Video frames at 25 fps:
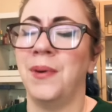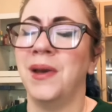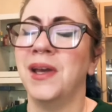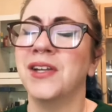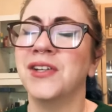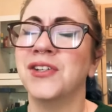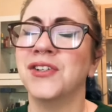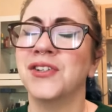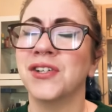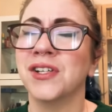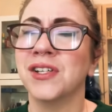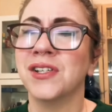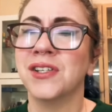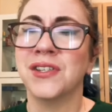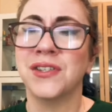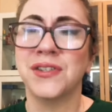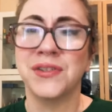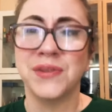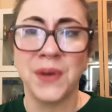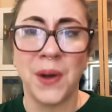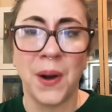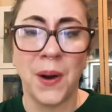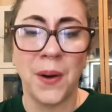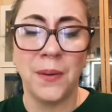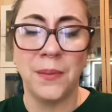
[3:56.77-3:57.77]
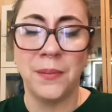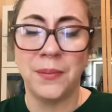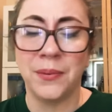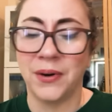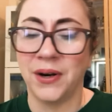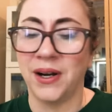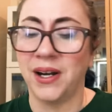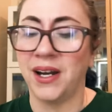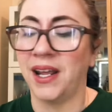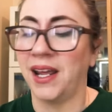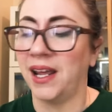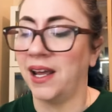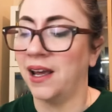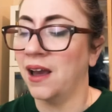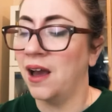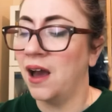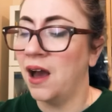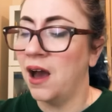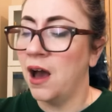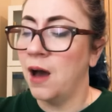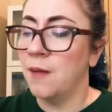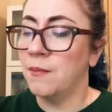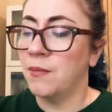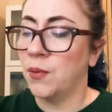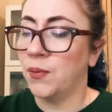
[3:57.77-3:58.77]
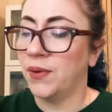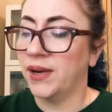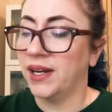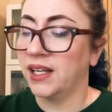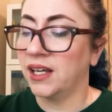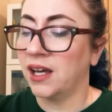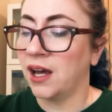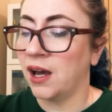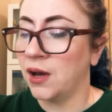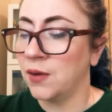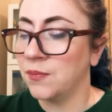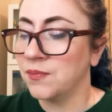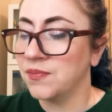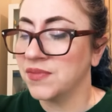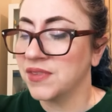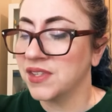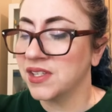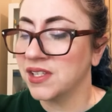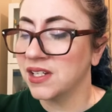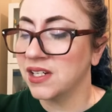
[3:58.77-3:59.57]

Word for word: It's just so pretty. But when it comes